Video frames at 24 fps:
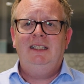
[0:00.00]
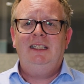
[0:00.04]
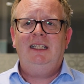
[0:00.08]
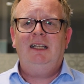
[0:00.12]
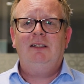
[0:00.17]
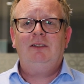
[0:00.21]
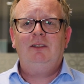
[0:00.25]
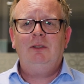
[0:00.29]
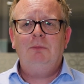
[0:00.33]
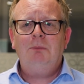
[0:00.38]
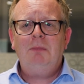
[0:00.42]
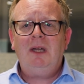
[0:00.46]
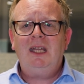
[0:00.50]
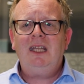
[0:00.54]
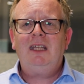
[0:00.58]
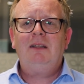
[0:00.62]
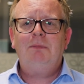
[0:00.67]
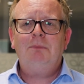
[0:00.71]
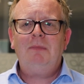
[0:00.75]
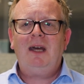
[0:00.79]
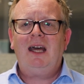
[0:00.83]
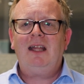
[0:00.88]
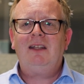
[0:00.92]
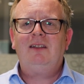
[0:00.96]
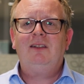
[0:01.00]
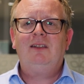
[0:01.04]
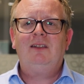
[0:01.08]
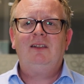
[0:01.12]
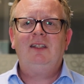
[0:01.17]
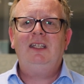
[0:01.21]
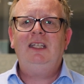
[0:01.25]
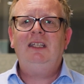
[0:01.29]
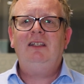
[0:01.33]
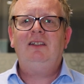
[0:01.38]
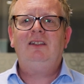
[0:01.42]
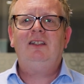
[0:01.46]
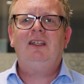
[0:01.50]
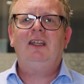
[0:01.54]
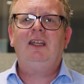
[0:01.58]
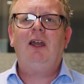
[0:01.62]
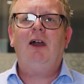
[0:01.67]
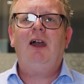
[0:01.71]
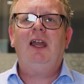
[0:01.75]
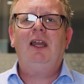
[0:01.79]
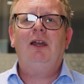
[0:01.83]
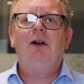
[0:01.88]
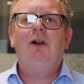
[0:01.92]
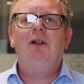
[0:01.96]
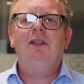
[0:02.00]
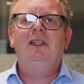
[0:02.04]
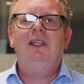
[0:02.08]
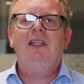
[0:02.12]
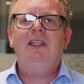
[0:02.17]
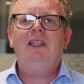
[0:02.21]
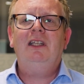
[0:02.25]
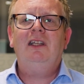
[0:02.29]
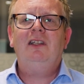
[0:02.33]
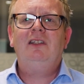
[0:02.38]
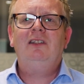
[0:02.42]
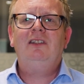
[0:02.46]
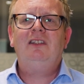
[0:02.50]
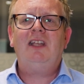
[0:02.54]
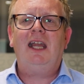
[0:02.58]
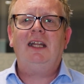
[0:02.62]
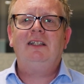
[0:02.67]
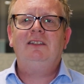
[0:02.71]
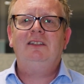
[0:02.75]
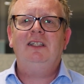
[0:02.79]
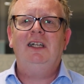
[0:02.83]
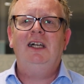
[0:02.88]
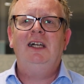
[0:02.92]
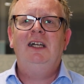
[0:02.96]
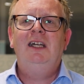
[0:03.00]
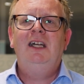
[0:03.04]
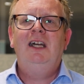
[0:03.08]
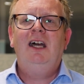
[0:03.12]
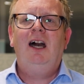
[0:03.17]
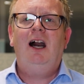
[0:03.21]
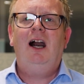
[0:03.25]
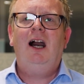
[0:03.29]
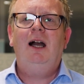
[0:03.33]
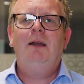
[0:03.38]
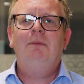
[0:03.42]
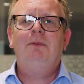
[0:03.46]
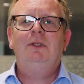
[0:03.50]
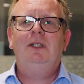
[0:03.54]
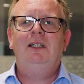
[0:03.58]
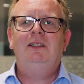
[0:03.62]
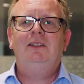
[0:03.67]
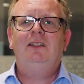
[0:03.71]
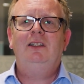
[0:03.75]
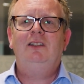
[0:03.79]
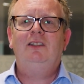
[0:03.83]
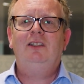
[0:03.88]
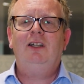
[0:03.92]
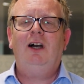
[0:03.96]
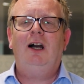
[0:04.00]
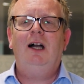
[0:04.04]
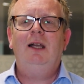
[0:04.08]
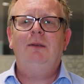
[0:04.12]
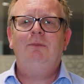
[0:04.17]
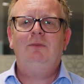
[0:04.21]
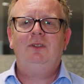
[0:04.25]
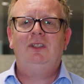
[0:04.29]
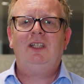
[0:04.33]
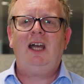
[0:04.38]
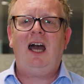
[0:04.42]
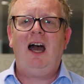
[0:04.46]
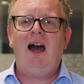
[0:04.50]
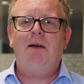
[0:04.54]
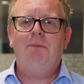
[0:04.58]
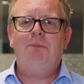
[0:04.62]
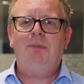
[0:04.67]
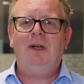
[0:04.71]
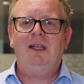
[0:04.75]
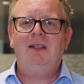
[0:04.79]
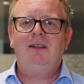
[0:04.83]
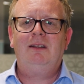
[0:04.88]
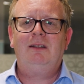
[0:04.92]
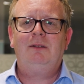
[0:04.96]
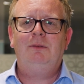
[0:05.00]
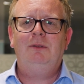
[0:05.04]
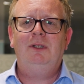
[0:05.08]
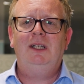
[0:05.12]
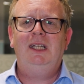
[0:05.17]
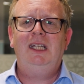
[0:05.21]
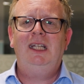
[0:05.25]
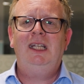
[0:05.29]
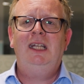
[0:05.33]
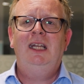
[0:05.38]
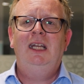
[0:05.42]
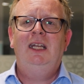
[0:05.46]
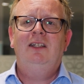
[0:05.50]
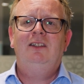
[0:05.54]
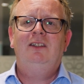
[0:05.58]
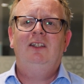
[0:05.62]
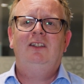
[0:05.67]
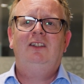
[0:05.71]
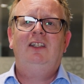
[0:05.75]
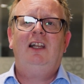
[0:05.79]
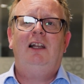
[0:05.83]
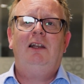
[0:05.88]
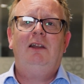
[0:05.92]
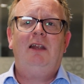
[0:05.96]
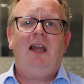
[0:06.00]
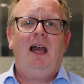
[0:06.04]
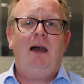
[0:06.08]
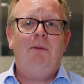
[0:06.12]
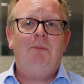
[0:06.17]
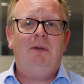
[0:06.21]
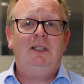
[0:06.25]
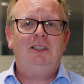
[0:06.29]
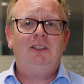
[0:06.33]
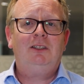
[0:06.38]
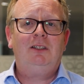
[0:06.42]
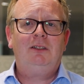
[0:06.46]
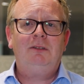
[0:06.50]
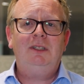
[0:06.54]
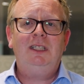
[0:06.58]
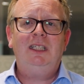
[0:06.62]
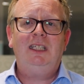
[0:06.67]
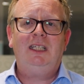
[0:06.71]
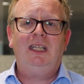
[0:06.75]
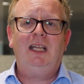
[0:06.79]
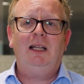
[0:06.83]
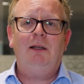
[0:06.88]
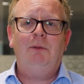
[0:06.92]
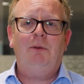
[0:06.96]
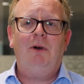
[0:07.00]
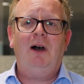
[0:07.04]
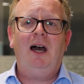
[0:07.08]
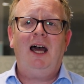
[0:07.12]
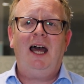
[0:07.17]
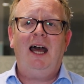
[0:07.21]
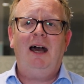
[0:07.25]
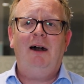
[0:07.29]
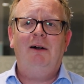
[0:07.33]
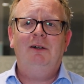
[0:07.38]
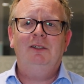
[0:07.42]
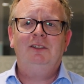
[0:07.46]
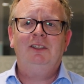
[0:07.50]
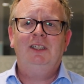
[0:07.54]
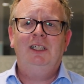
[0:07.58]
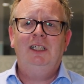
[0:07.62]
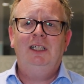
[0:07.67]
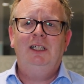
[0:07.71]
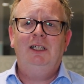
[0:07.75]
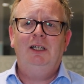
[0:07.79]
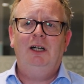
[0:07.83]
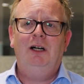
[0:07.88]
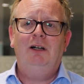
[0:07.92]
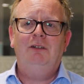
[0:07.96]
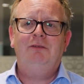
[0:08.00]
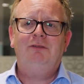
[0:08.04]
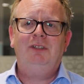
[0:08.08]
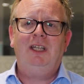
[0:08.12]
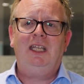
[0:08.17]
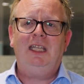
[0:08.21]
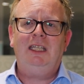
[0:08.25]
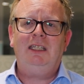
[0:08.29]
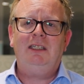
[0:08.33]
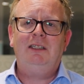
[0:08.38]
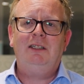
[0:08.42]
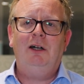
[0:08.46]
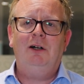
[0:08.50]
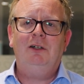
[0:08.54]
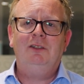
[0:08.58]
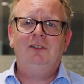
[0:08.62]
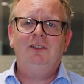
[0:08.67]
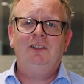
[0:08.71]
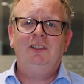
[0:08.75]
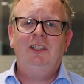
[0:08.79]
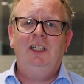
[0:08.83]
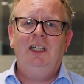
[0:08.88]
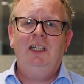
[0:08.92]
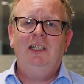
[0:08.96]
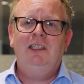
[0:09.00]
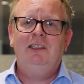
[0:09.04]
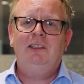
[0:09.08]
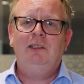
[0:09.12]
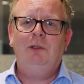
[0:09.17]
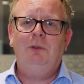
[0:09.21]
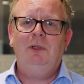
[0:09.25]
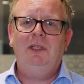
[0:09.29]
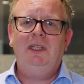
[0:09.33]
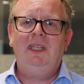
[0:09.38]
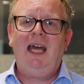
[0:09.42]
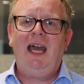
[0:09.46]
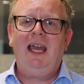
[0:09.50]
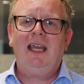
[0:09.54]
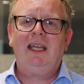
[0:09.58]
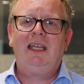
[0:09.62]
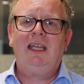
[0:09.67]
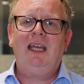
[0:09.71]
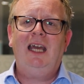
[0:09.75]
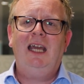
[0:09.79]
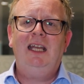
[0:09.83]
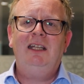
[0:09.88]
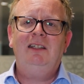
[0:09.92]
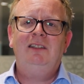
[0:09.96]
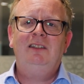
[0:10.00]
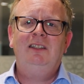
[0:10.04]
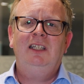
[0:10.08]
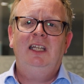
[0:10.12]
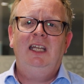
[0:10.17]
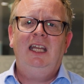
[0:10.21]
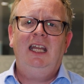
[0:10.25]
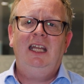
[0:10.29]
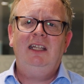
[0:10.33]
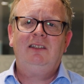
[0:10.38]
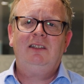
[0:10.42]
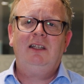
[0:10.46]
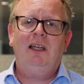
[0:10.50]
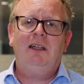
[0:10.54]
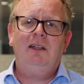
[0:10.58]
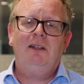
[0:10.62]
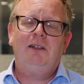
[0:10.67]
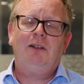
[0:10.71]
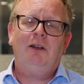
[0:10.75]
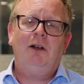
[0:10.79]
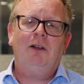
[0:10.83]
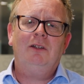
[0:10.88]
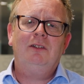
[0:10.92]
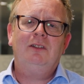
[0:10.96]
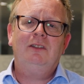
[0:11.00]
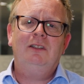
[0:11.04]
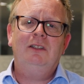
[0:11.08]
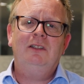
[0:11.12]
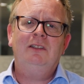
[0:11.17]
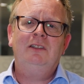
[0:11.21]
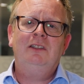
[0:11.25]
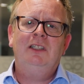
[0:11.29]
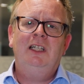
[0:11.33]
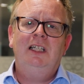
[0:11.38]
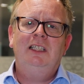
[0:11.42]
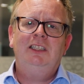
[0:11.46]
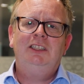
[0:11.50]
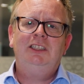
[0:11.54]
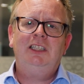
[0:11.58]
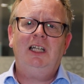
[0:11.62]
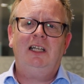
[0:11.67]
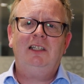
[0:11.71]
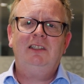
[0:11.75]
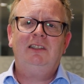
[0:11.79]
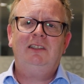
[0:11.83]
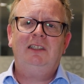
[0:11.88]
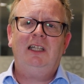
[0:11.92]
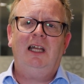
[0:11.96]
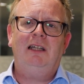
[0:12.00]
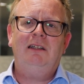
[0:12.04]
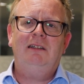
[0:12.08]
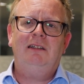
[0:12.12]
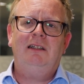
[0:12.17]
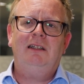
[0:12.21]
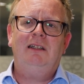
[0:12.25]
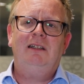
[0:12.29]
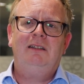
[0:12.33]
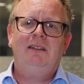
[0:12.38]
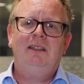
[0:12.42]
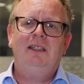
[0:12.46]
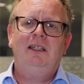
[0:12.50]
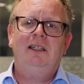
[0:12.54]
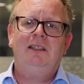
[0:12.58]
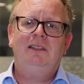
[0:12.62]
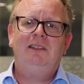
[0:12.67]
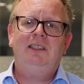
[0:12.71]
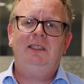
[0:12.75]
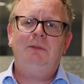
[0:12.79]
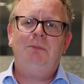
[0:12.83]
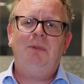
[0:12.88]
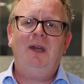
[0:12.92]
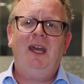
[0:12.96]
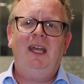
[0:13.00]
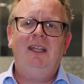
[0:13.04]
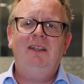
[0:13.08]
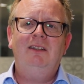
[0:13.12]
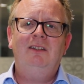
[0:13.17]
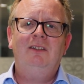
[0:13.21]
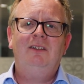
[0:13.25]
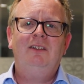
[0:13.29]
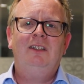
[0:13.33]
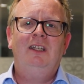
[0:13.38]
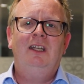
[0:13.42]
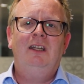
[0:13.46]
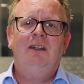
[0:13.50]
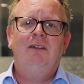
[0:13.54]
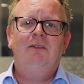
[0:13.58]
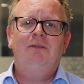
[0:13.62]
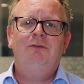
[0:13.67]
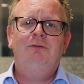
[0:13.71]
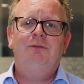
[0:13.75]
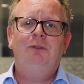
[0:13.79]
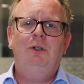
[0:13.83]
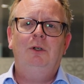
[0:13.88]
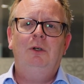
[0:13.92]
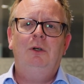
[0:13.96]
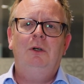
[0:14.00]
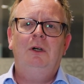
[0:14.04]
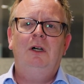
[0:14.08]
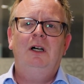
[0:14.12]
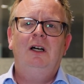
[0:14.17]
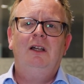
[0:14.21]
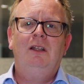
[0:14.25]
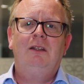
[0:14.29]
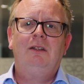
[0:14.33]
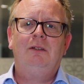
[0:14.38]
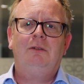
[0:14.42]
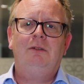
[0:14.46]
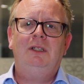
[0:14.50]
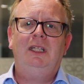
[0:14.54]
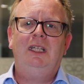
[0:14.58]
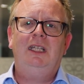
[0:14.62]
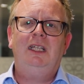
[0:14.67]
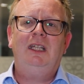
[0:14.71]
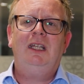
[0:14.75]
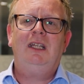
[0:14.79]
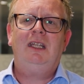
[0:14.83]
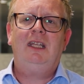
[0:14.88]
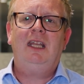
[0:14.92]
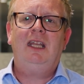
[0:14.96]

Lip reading: Now, to make maths easier going on in this sector, I'm going to times that up by 3 to tell you how much 3 kilowatt hours of heat costs. So in that case, it's going to cost us just under 30 pence for 3